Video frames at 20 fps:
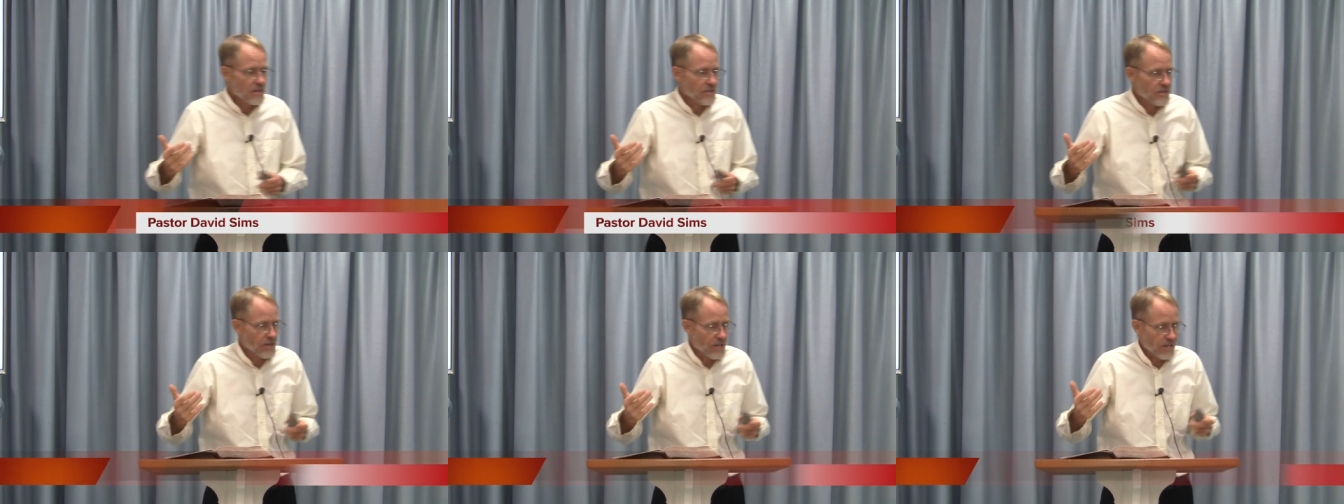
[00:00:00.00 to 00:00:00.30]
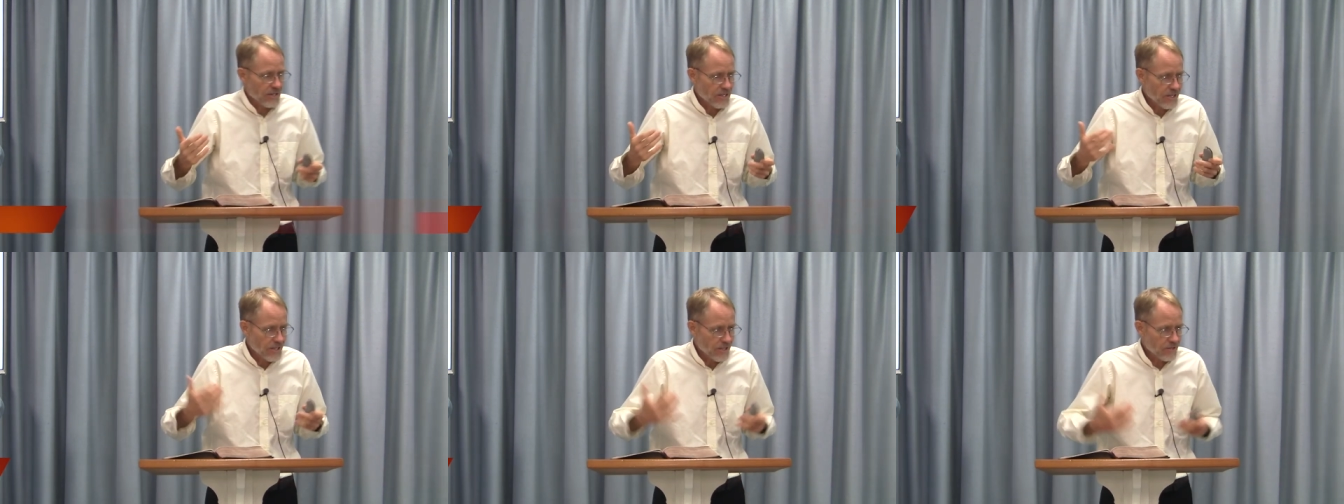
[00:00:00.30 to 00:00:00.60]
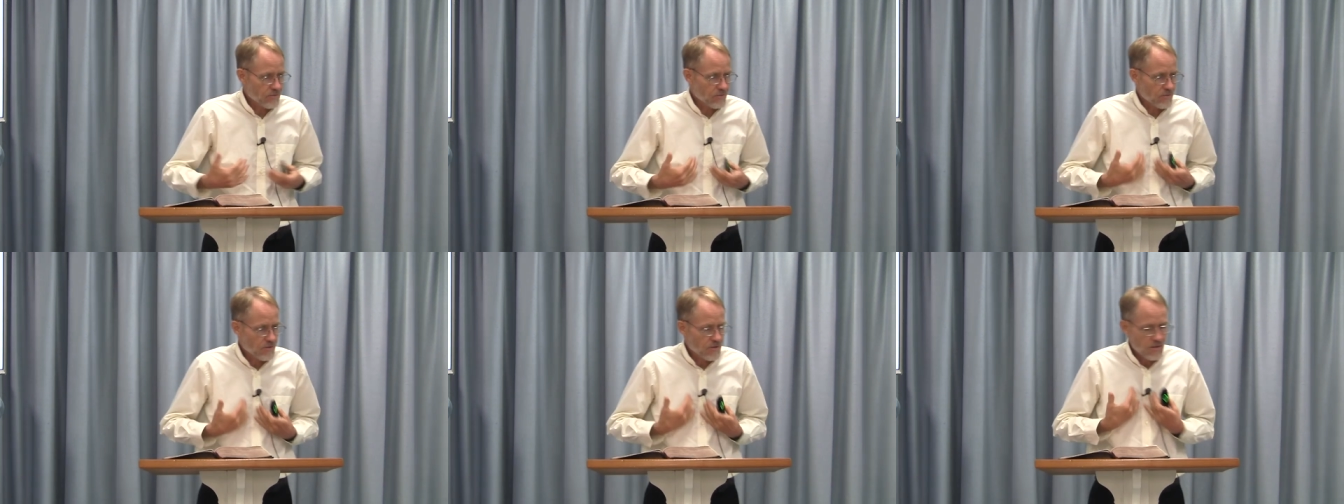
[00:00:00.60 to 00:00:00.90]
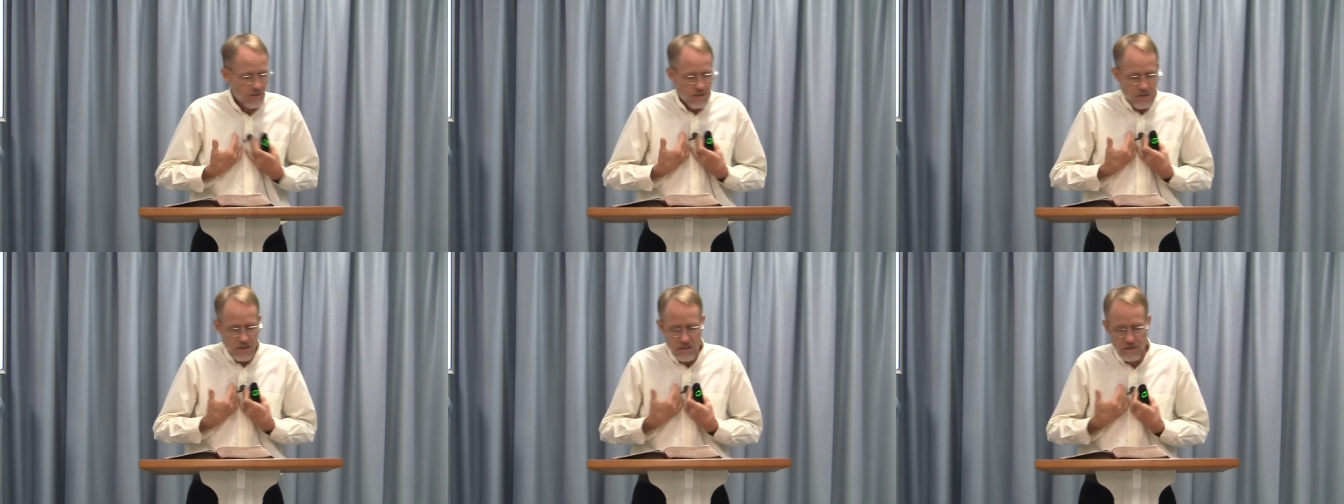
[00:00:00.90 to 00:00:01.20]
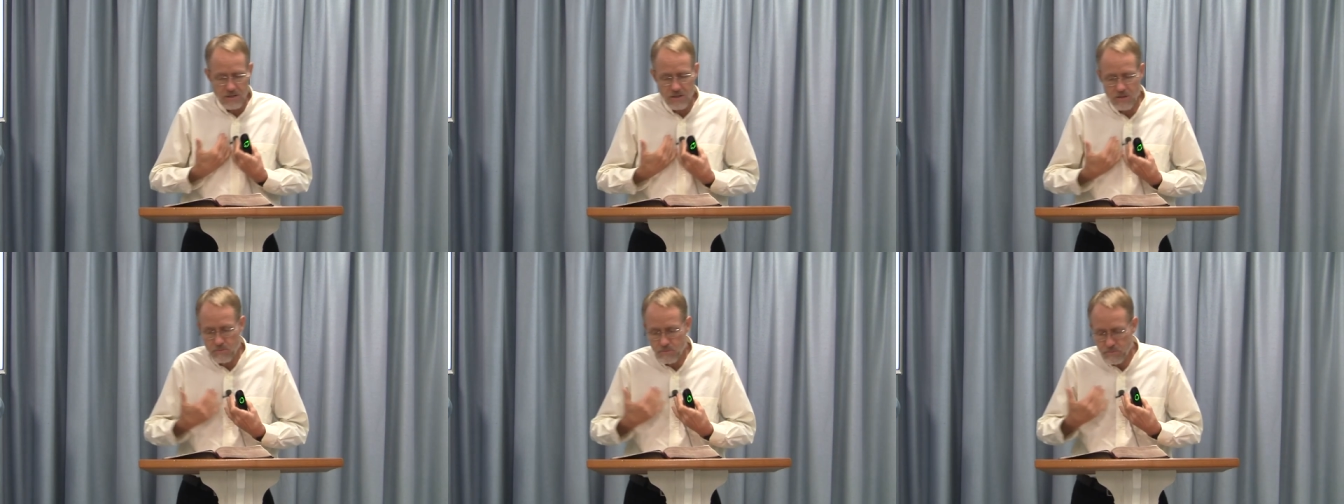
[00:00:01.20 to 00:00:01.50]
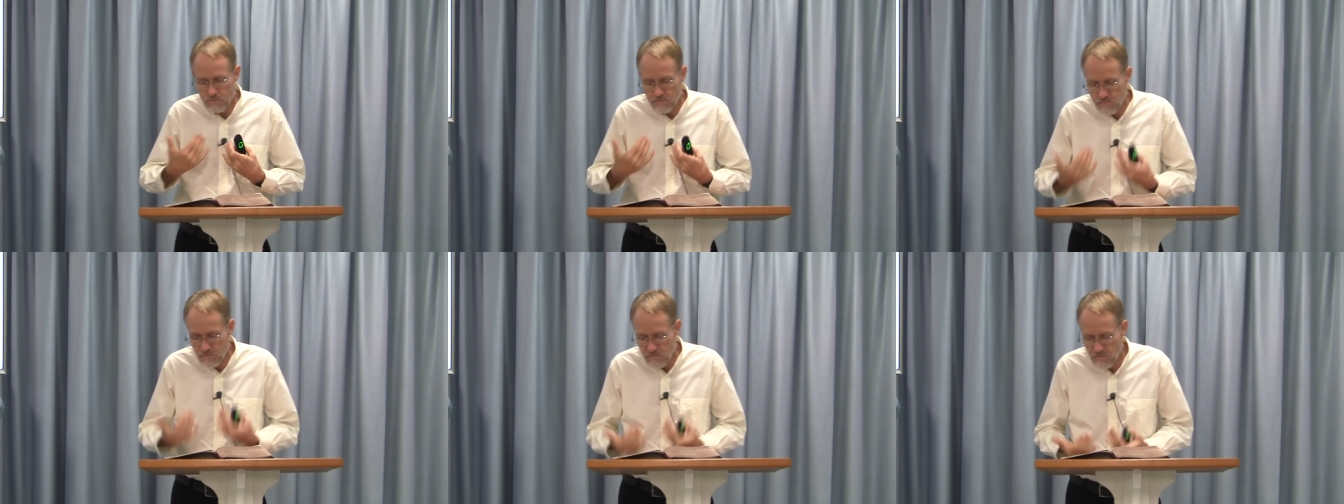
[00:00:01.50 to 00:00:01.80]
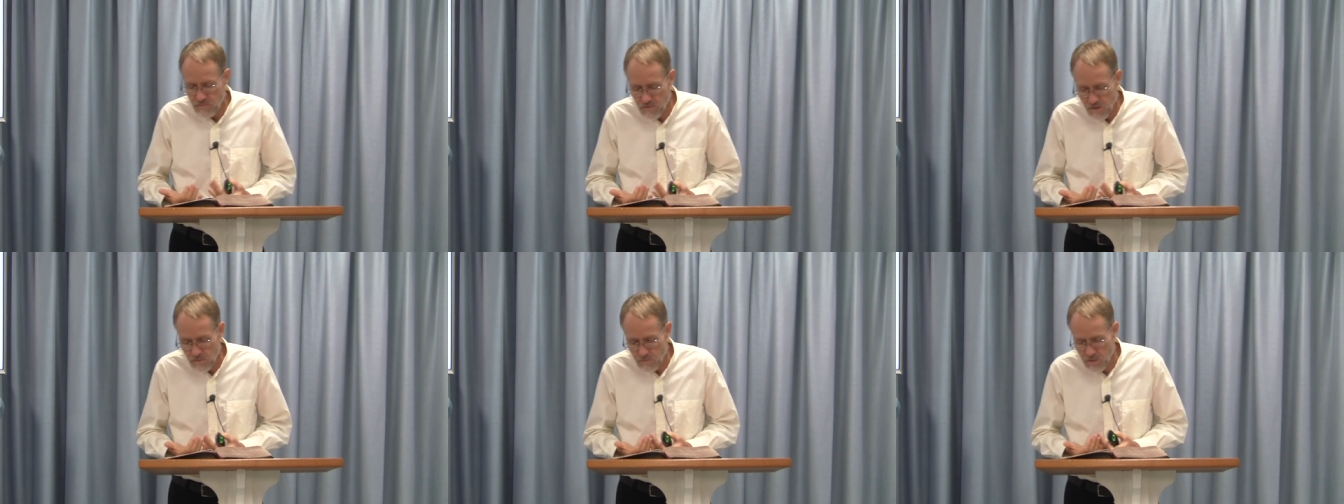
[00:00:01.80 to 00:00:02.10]
that it that the
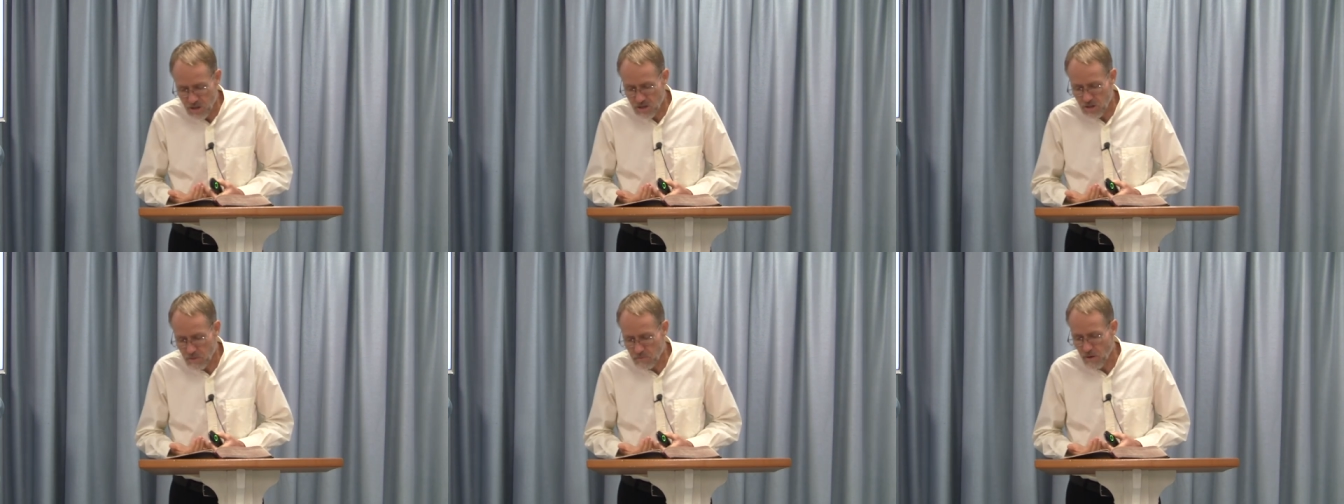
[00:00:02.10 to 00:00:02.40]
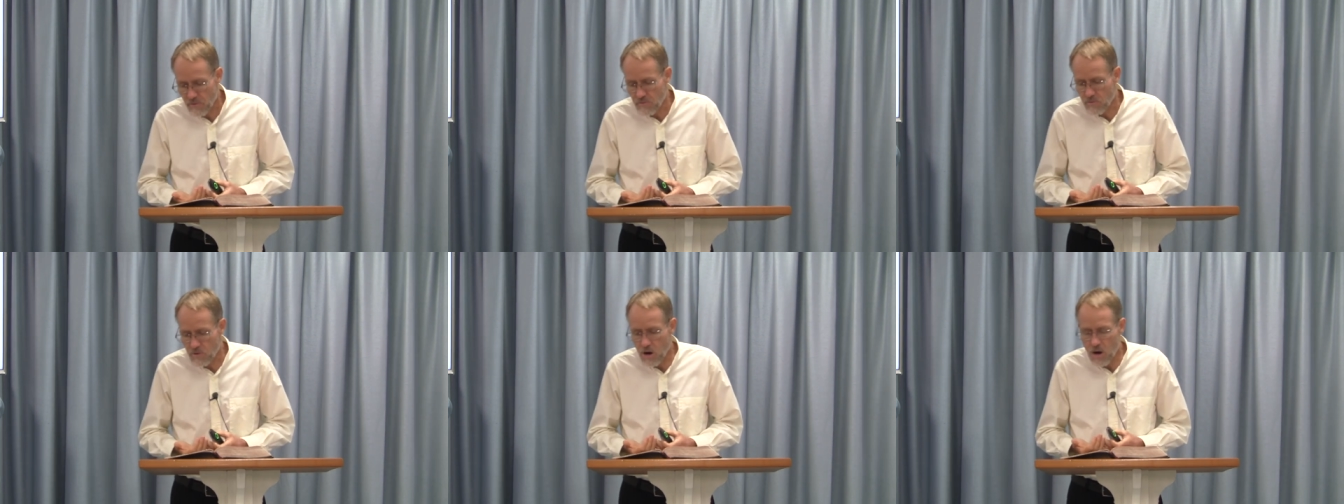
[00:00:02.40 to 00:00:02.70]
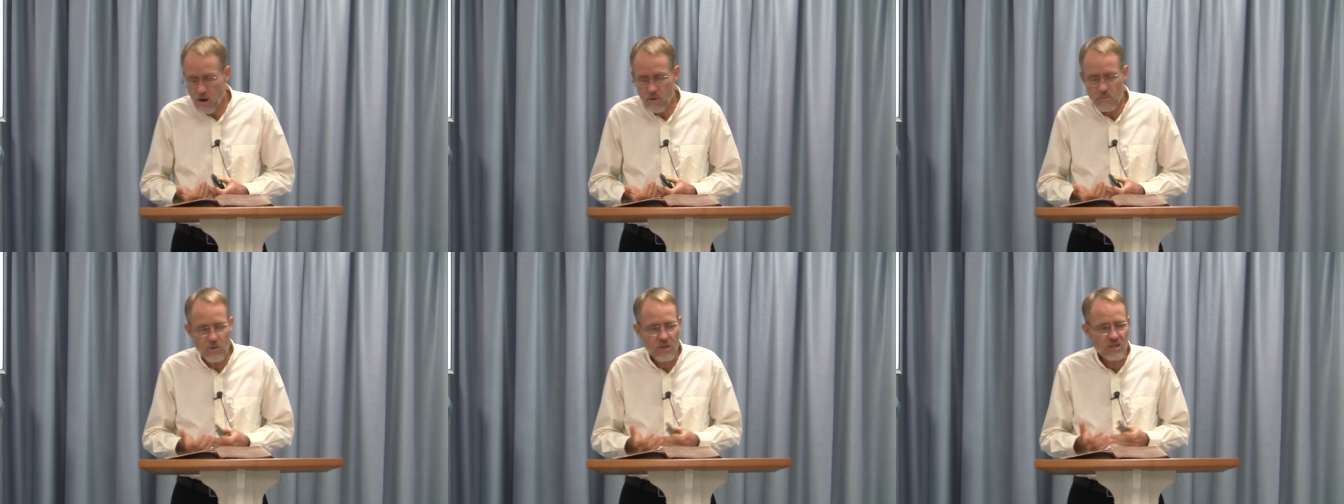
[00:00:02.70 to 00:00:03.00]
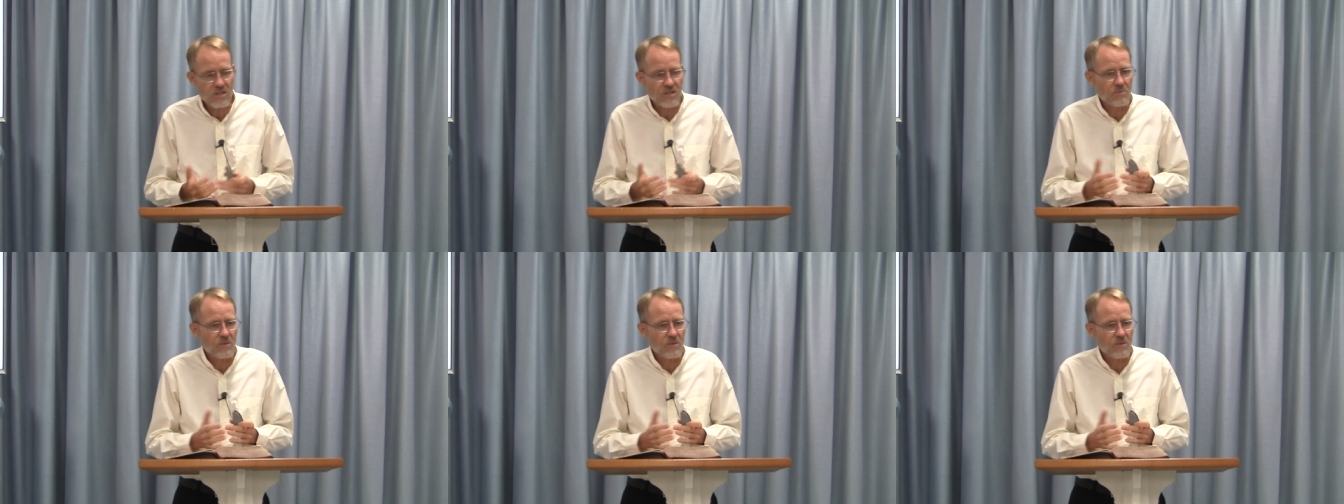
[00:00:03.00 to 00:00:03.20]
the bishop of Rome was